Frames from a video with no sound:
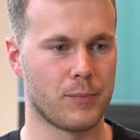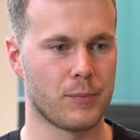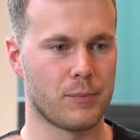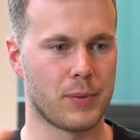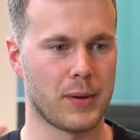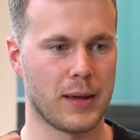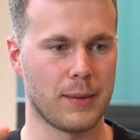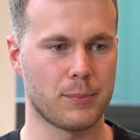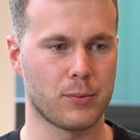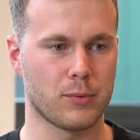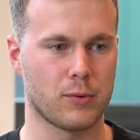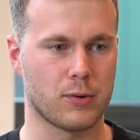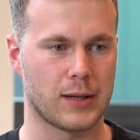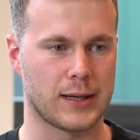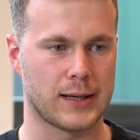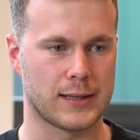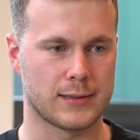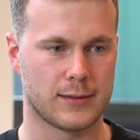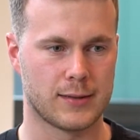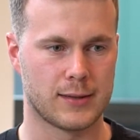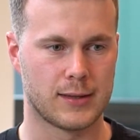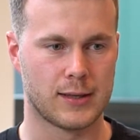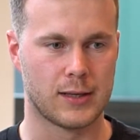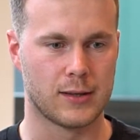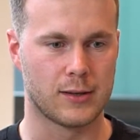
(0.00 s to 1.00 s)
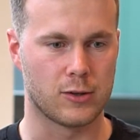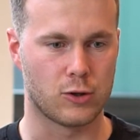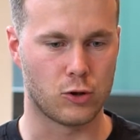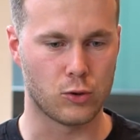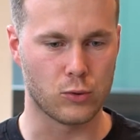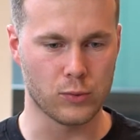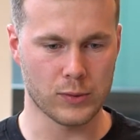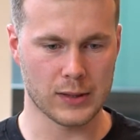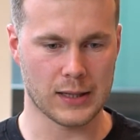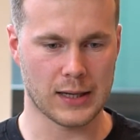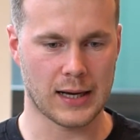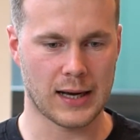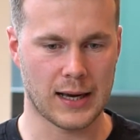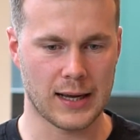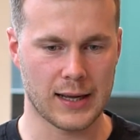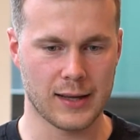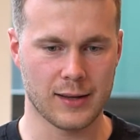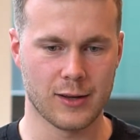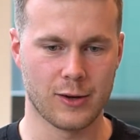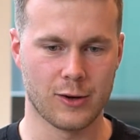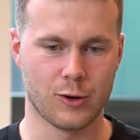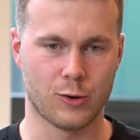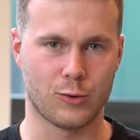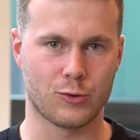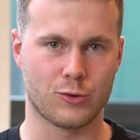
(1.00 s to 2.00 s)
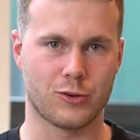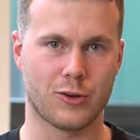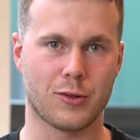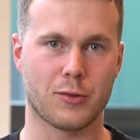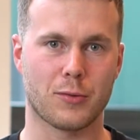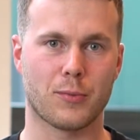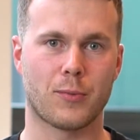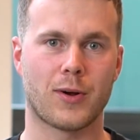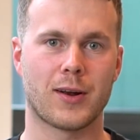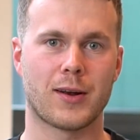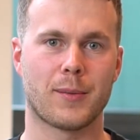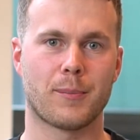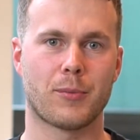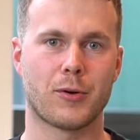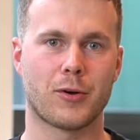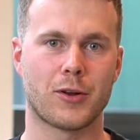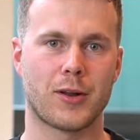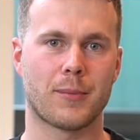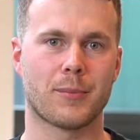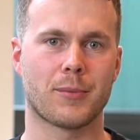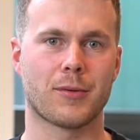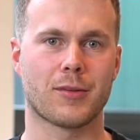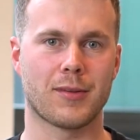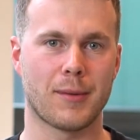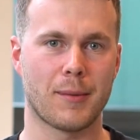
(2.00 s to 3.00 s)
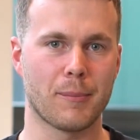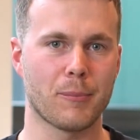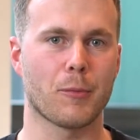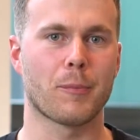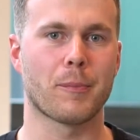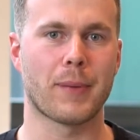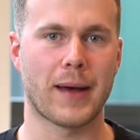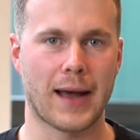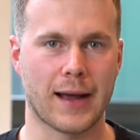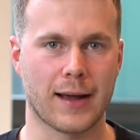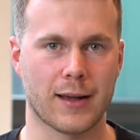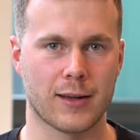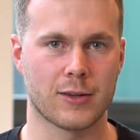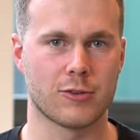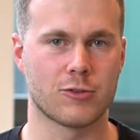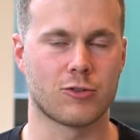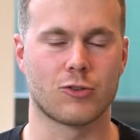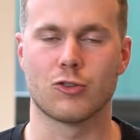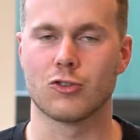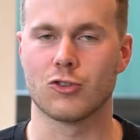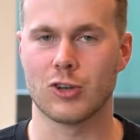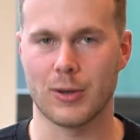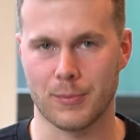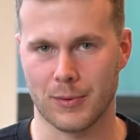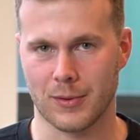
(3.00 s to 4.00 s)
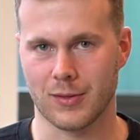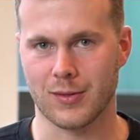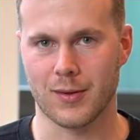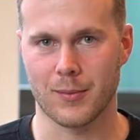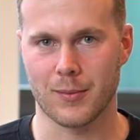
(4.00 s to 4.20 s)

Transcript: people like you and I who just want to put up a simple package and ship it